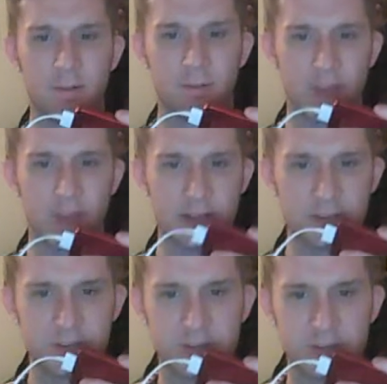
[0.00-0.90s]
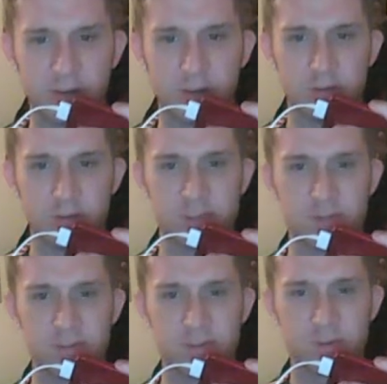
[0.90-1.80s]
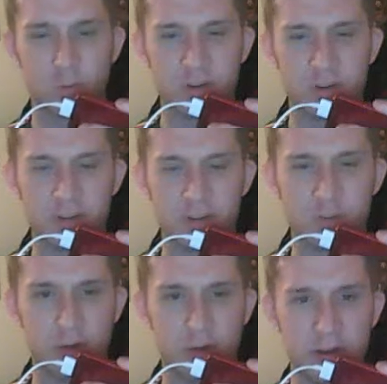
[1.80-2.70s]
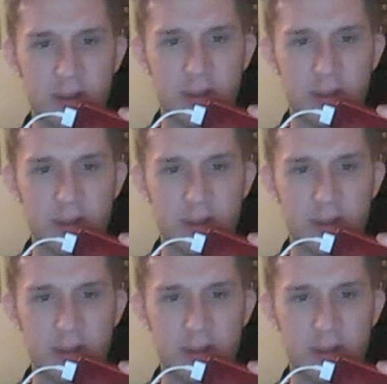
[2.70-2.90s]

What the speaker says: Lions coach Jim Schwartz quoted,